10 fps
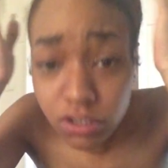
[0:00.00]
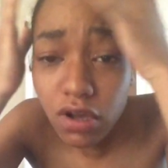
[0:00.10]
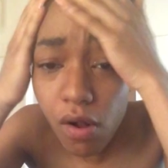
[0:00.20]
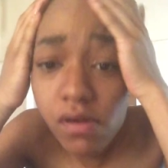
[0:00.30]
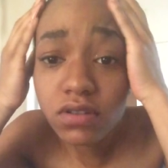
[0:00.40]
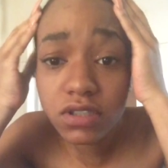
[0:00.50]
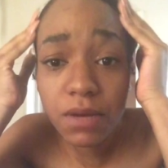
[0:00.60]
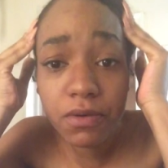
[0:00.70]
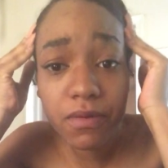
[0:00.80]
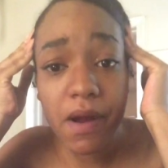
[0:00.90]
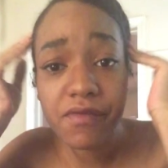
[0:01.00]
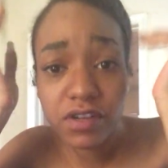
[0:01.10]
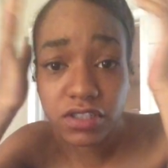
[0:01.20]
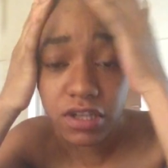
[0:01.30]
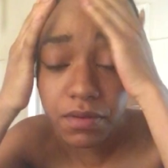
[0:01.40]
call a couple of my
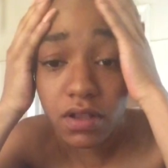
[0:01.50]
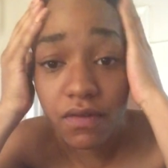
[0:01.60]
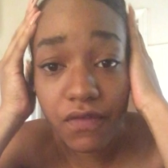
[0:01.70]
videos i am looking